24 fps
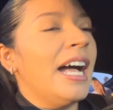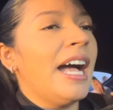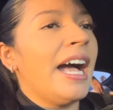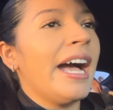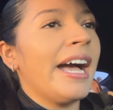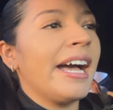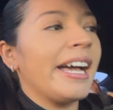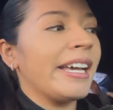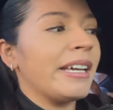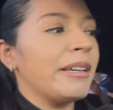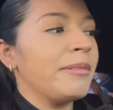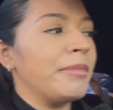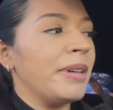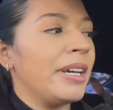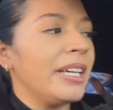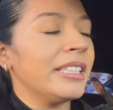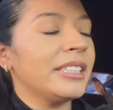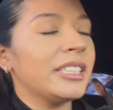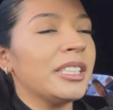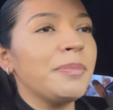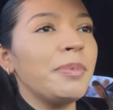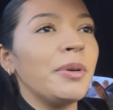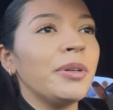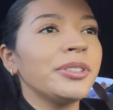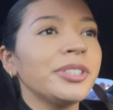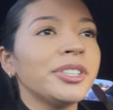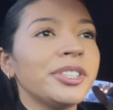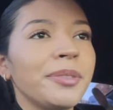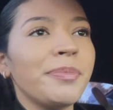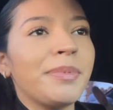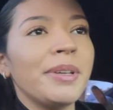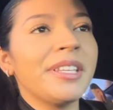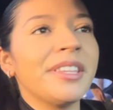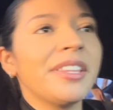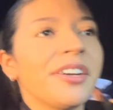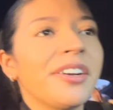I'm supposed to
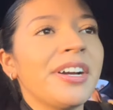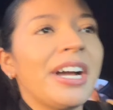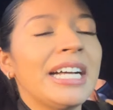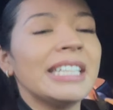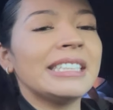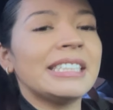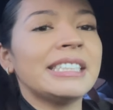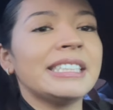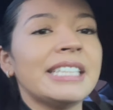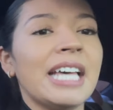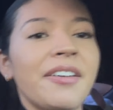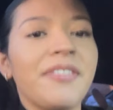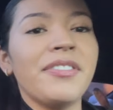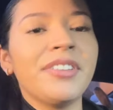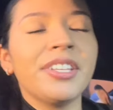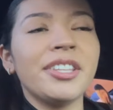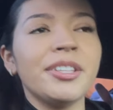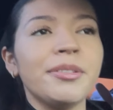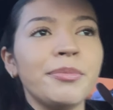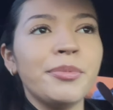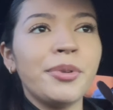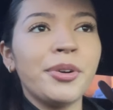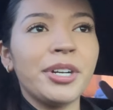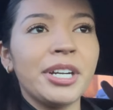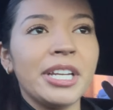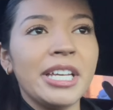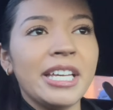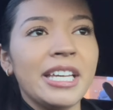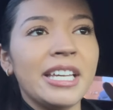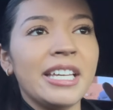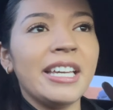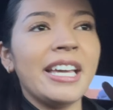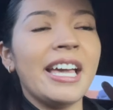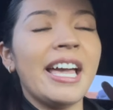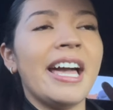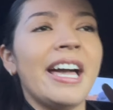be there at 7 in the
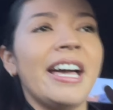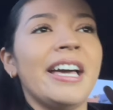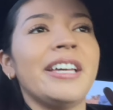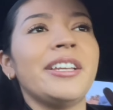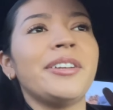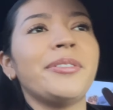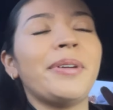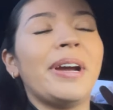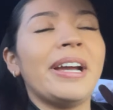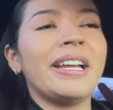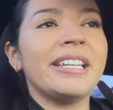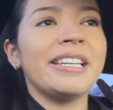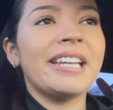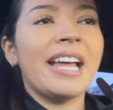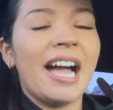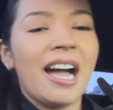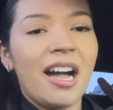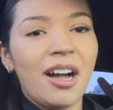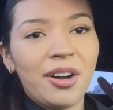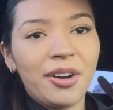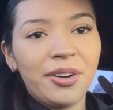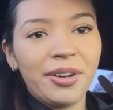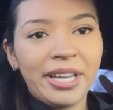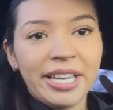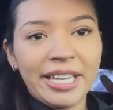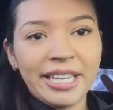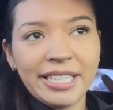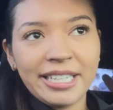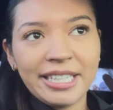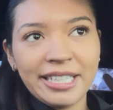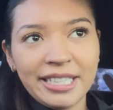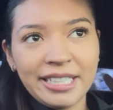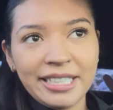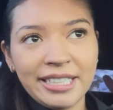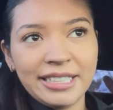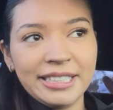morning, and right now it
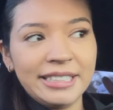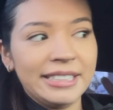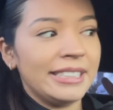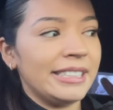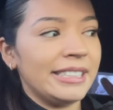is